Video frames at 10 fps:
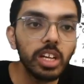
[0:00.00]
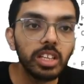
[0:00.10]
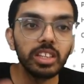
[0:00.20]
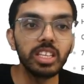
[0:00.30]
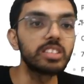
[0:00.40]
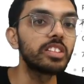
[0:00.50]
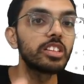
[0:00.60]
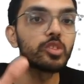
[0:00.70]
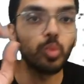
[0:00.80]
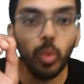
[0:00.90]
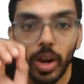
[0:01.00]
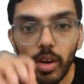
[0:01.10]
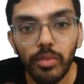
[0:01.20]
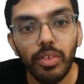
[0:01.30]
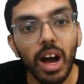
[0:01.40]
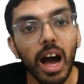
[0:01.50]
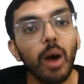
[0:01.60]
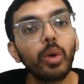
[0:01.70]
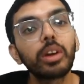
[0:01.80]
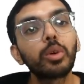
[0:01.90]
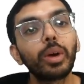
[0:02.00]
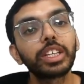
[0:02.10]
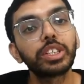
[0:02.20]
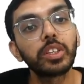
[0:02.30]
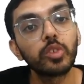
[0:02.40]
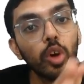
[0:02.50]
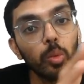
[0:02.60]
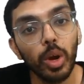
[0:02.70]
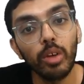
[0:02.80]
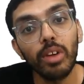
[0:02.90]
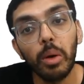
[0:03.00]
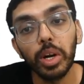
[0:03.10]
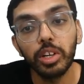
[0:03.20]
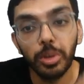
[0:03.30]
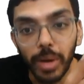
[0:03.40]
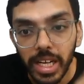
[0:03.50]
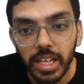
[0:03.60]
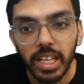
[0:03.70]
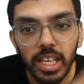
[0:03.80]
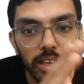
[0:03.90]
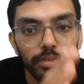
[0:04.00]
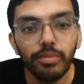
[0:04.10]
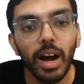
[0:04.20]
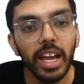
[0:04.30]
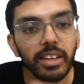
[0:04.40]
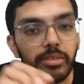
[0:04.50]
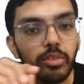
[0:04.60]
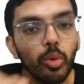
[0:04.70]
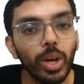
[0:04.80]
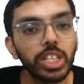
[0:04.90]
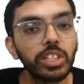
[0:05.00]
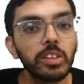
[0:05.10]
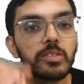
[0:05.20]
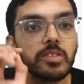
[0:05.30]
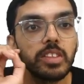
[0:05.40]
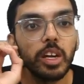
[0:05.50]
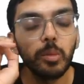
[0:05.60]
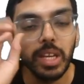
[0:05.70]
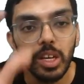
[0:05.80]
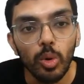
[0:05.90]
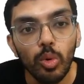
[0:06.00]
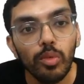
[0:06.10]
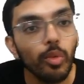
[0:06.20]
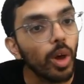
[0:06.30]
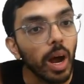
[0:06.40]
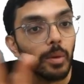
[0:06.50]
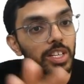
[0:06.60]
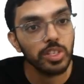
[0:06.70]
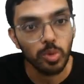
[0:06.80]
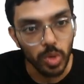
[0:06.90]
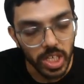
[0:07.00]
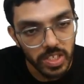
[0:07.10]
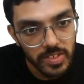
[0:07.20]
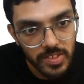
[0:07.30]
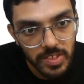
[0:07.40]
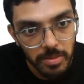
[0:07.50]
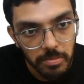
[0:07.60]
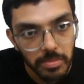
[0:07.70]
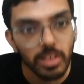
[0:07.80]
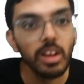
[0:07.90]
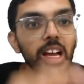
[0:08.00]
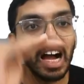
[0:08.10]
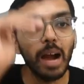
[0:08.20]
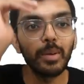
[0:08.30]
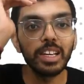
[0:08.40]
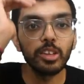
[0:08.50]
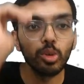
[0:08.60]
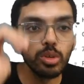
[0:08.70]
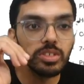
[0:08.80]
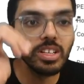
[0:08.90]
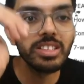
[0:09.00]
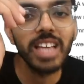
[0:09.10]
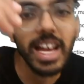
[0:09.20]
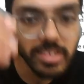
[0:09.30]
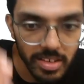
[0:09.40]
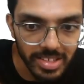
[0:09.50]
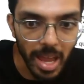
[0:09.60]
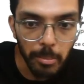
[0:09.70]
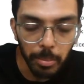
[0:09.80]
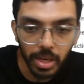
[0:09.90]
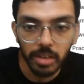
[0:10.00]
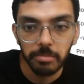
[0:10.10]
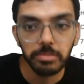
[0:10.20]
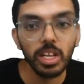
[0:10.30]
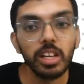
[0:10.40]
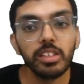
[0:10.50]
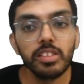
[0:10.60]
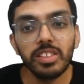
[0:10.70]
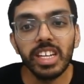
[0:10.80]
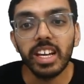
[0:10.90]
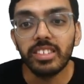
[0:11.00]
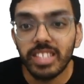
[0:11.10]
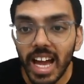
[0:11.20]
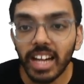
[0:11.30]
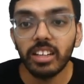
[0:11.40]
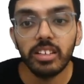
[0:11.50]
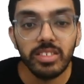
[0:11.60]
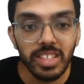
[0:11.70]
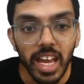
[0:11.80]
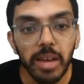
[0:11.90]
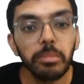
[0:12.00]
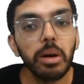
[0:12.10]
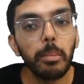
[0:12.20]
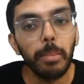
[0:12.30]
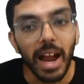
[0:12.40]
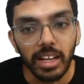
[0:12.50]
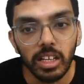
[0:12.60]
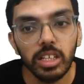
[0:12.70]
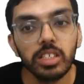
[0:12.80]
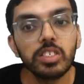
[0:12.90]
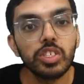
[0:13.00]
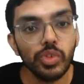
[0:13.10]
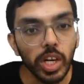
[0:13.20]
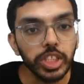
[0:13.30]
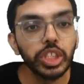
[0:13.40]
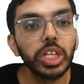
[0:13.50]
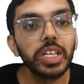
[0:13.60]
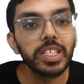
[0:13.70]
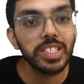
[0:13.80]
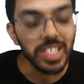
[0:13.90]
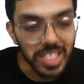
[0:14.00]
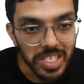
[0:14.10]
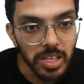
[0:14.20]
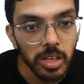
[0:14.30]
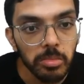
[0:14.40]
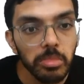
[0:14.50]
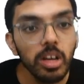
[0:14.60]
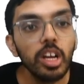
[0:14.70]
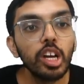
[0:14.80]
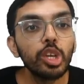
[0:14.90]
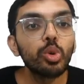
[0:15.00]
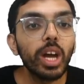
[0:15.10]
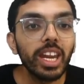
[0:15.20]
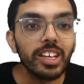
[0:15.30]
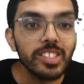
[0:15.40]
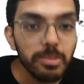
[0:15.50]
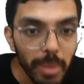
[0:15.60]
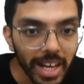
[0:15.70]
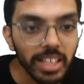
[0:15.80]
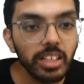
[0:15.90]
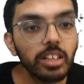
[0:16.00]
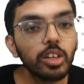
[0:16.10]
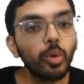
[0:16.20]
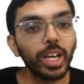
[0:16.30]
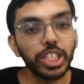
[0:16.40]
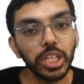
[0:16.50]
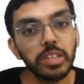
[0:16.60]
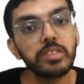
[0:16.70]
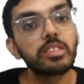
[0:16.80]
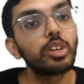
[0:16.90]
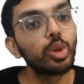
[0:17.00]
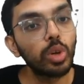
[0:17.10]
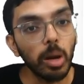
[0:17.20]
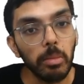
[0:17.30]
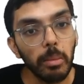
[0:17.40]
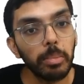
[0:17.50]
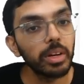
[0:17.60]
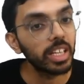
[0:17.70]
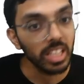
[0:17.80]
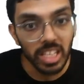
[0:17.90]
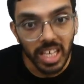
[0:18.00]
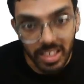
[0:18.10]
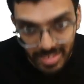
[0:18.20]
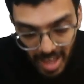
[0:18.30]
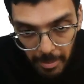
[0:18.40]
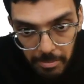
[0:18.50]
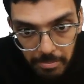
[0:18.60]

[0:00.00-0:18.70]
This is one of our questions, or one of our 25 questions that we do for our students. I will use this as a sample. This is the exact same pattern, structure, system. You can expect questions to come up in the exam.